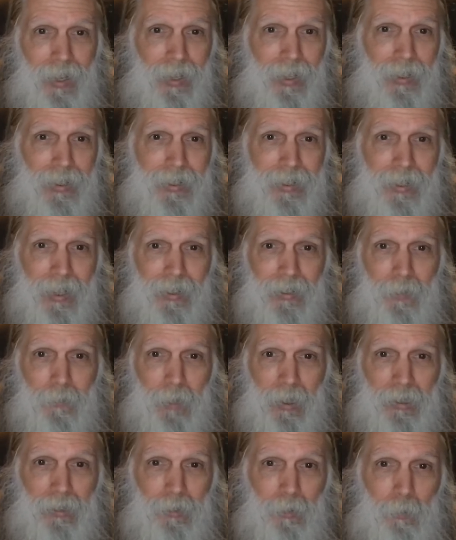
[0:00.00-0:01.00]
Instead, the
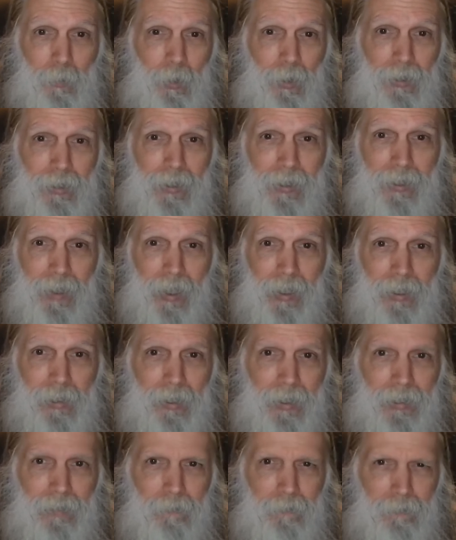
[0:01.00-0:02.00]
medical board decided
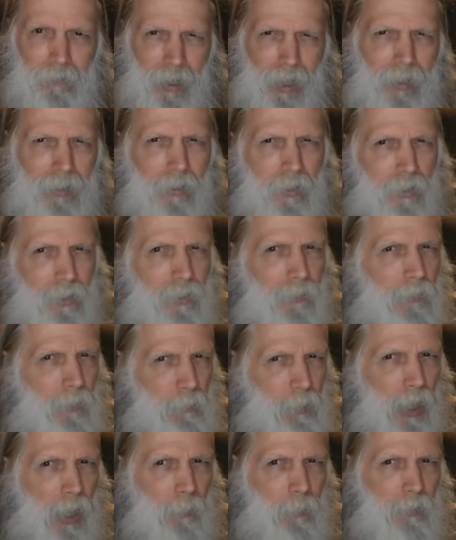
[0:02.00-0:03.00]
that doctors of
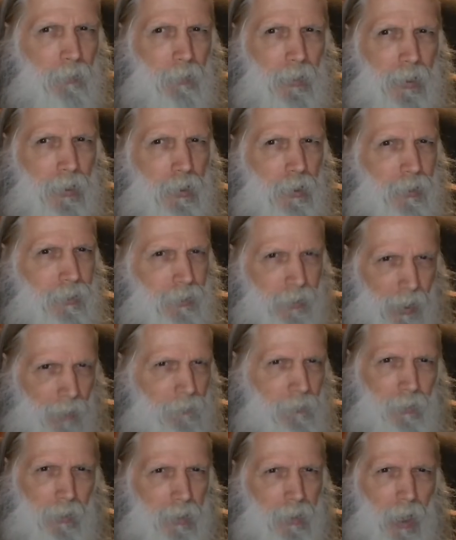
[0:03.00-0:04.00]
optometry should
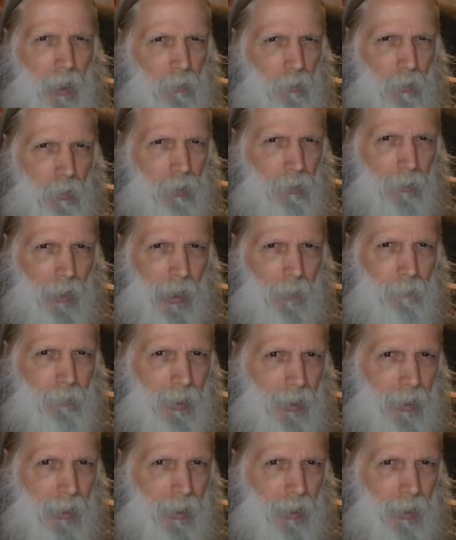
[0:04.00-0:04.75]
definitely not order lab